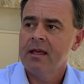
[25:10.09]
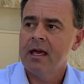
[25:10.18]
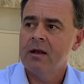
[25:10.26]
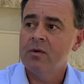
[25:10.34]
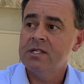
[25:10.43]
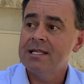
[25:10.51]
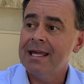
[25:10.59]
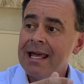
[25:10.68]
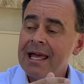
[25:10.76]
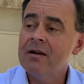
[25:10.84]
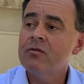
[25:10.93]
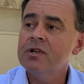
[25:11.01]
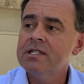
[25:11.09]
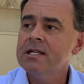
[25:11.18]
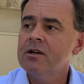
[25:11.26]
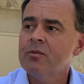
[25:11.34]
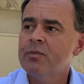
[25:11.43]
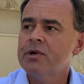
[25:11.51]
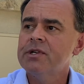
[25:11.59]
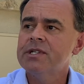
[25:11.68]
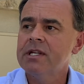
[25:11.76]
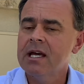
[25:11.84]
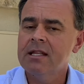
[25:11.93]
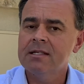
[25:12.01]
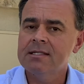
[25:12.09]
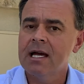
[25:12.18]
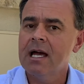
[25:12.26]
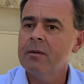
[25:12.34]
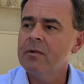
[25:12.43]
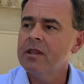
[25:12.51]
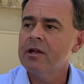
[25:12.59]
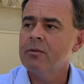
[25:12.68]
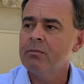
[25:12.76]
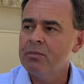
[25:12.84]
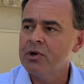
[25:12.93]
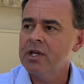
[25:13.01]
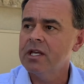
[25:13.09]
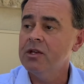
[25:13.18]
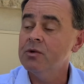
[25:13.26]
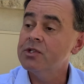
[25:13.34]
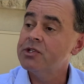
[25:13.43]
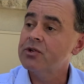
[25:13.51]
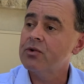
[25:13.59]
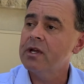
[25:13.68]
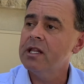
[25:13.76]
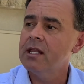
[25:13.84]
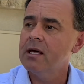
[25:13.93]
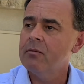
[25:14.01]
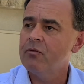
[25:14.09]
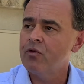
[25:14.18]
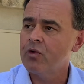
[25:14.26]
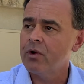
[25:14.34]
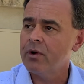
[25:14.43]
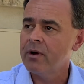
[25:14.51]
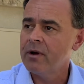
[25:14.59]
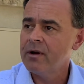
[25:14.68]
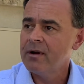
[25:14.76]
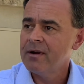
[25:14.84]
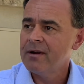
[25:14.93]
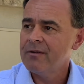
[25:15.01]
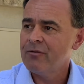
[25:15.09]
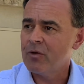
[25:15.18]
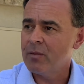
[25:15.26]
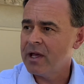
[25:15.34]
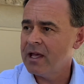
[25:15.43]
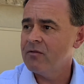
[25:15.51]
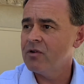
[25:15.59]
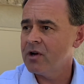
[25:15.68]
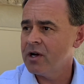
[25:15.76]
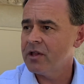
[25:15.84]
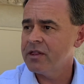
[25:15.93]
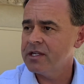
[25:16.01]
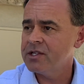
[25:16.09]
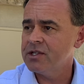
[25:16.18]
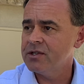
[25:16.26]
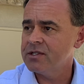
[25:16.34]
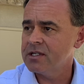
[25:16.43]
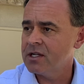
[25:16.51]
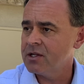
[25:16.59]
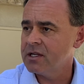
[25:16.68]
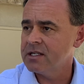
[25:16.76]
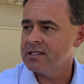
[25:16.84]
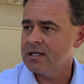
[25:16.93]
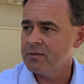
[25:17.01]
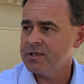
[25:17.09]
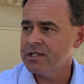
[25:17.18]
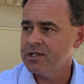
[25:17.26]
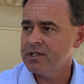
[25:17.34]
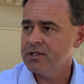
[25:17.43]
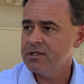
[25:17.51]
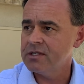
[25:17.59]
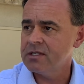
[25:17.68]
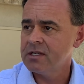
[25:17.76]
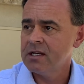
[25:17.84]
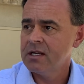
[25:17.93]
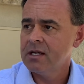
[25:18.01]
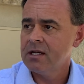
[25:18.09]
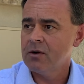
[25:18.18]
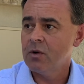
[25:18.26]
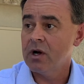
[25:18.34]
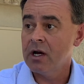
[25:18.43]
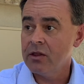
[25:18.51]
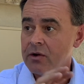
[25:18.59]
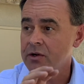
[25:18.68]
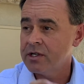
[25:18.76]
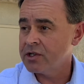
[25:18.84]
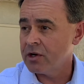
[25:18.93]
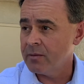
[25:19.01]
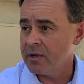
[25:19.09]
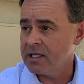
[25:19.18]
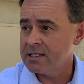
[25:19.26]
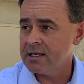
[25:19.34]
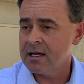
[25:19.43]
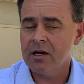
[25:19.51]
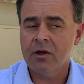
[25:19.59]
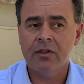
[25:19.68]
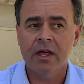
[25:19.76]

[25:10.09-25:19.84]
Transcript: And we said every single person at the time of their booking, you screen them for behavioral health issues, including substance use or other determinants of health.